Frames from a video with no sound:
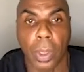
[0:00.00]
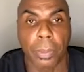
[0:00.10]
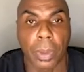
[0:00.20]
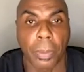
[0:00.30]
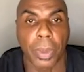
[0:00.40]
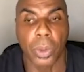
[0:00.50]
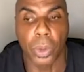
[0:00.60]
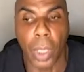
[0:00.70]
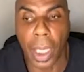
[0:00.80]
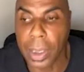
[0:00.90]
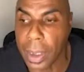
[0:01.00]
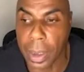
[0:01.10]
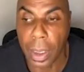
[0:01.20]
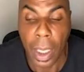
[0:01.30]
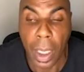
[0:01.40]
And I
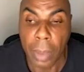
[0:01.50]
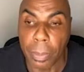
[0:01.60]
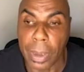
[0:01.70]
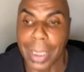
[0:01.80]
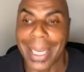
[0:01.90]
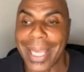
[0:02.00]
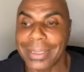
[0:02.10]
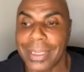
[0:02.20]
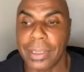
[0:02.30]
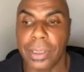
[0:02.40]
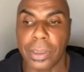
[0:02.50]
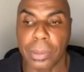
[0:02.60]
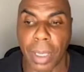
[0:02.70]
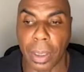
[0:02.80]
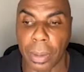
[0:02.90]
did the last 10 years
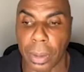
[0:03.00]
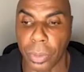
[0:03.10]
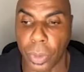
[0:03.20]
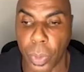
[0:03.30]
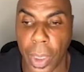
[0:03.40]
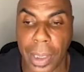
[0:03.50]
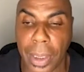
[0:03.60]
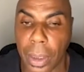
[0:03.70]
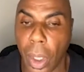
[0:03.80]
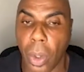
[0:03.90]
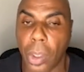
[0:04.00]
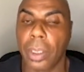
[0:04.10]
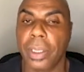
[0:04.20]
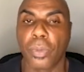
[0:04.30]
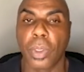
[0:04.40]
of my career. I did all
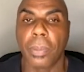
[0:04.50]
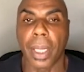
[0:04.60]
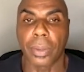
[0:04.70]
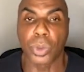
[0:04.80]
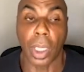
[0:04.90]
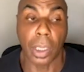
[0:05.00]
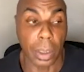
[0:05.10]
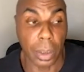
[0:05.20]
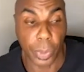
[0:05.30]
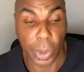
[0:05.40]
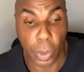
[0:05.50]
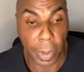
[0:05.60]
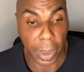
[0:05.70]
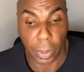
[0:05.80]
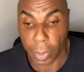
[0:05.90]
clean rebound. So I literally go
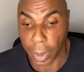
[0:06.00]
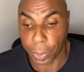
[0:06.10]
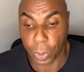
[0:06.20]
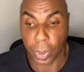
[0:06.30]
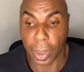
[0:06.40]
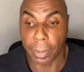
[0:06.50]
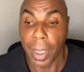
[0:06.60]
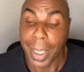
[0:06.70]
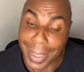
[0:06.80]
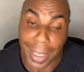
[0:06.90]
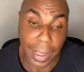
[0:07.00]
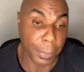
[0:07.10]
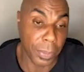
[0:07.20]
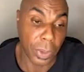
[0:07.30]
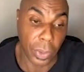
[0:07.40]
back on my program, and I
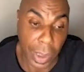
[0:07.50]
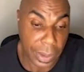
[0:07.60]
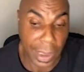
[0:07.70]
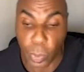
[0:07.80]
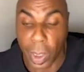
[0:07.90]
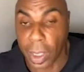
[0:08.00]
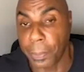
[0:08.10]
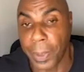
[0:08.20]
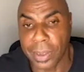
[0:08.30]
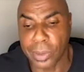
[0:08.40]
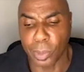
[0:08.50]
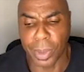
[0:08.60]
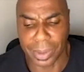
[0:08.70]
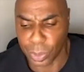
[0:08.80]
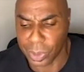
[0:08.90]
that's why I competed so
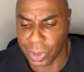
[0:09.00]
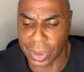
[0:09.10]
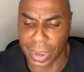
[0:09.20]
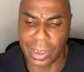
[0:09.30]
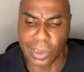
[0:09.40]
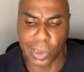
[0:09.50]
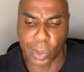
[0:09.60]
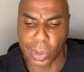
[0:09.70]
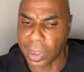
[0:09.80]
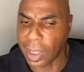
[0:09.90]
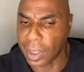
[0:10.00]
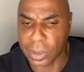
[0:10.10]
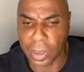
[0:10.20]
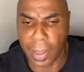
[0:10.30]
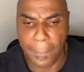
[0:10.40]
much. It was just easier to stay in
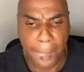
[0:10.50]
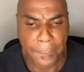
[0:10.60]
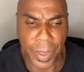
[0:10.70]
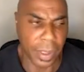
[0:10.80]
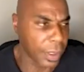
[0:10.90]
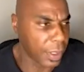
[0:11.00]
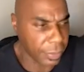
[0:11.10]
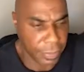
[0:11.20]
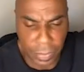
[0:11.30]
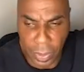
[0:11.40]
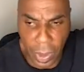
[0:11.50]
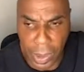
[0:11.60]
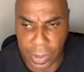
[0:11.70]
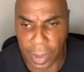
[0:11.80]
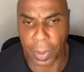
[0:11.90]
shape than to get, you know, out
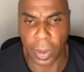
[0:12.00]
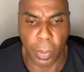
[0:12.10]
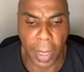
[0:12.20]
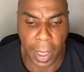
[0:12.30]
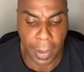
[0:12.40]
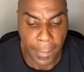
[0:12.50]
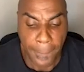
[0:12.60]
of shape and go back.